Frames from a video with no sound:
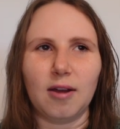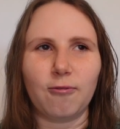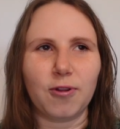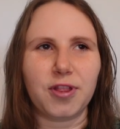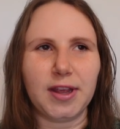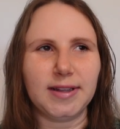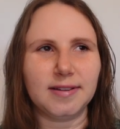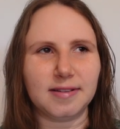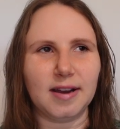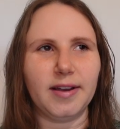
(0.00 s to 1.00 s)
for
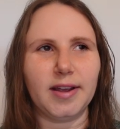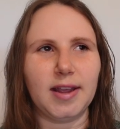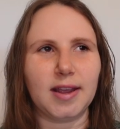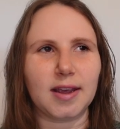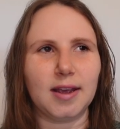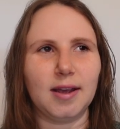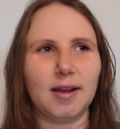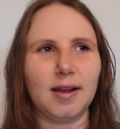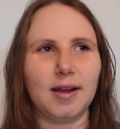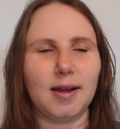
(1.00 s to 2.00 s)
things like
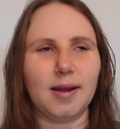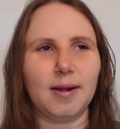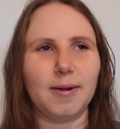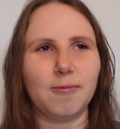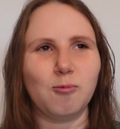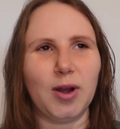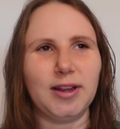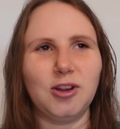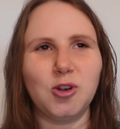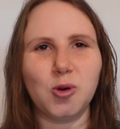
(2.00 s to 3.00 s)
when